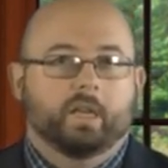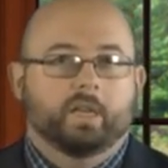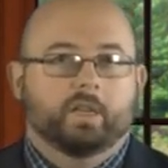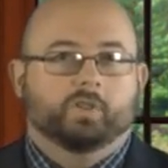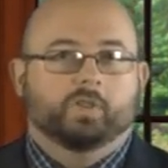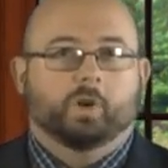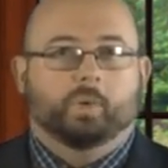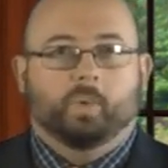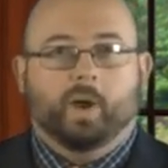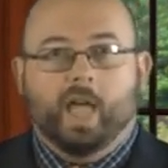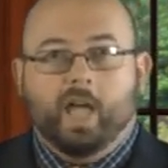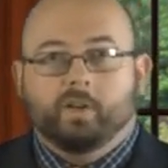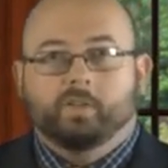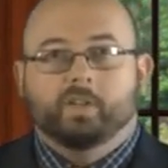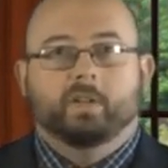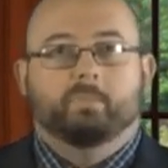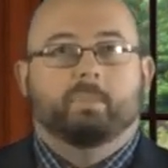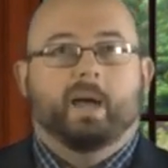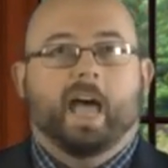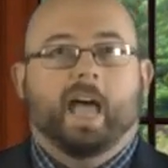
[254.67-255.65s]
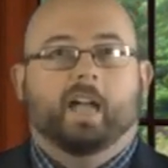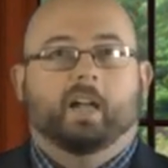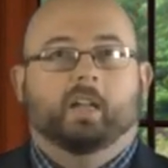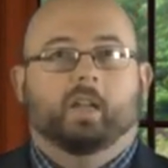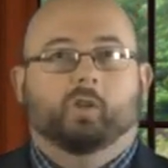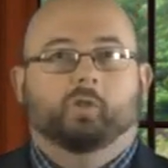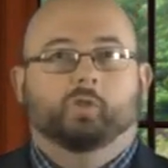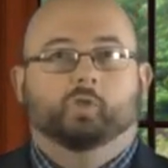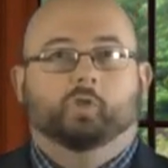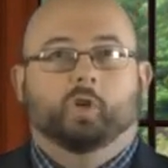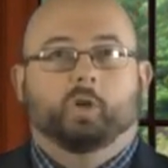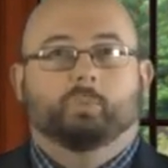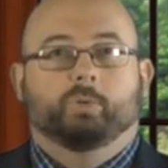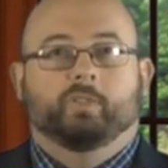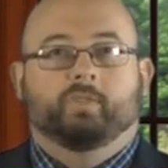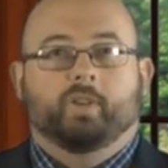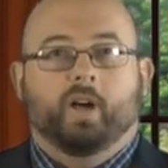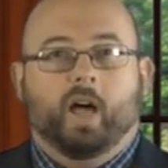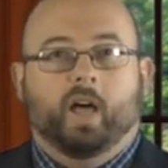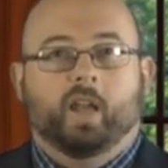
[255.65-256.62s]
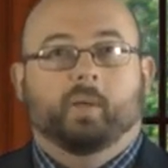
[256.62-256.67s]
surrounded by a close group of
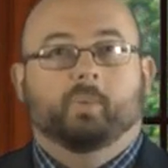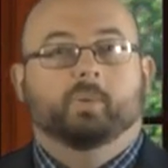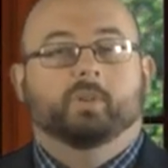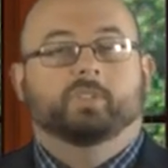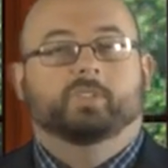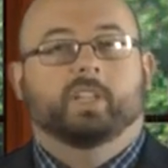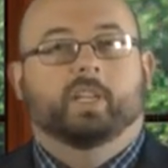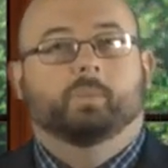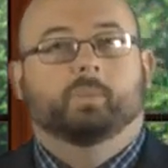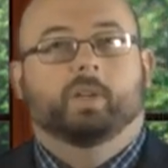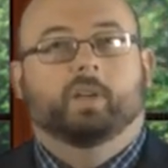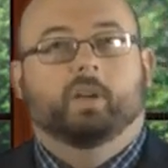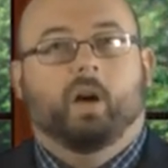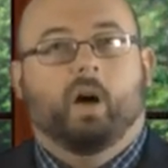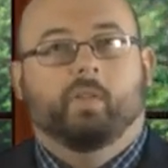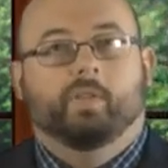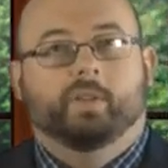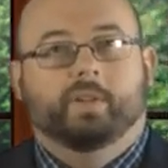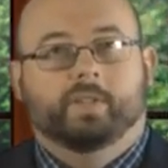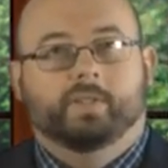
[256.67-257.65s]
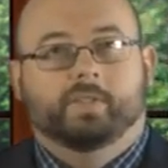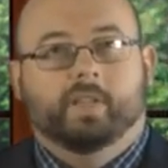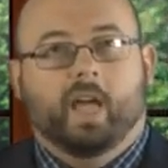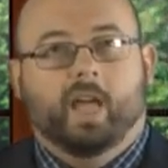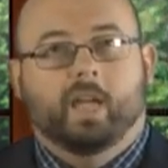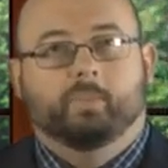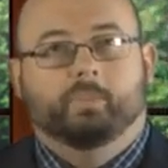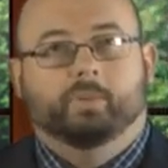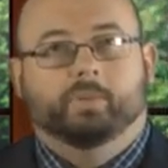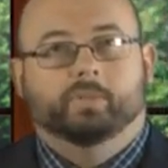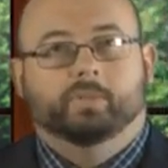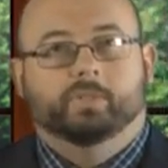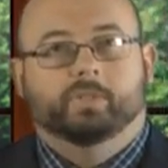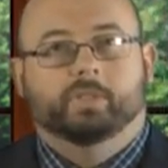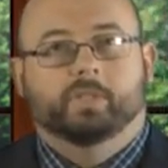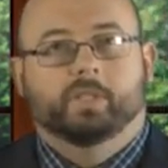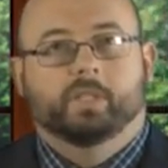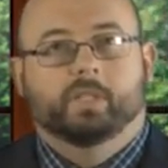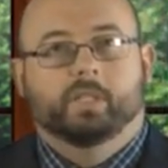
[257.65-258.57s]
followers that we call the disciples.